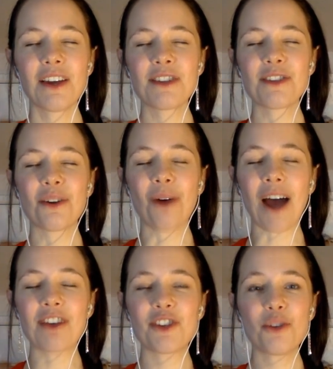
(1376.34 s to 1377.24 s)
So
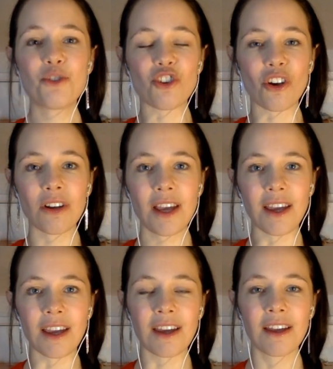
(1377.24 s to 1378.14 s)
as you
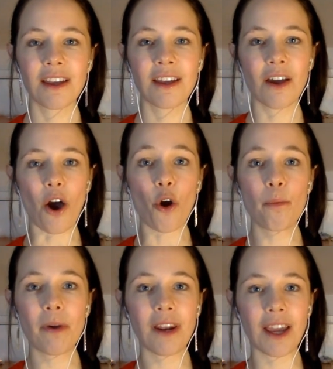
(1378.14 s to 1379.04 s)
journey,
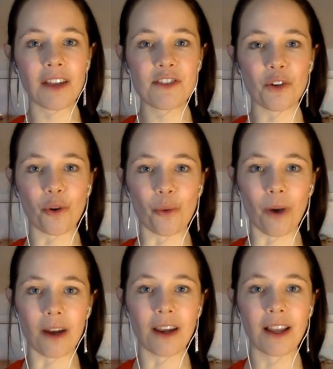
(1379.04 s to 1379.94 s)
opening to your
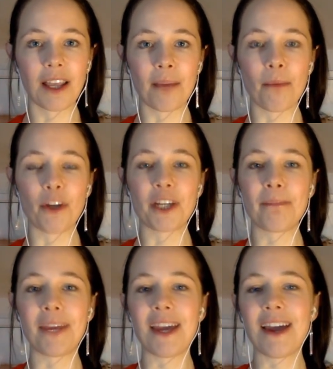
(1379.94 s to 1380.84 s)
radically embodied
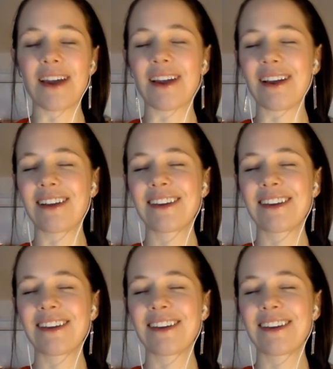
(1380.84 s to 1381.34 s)
being,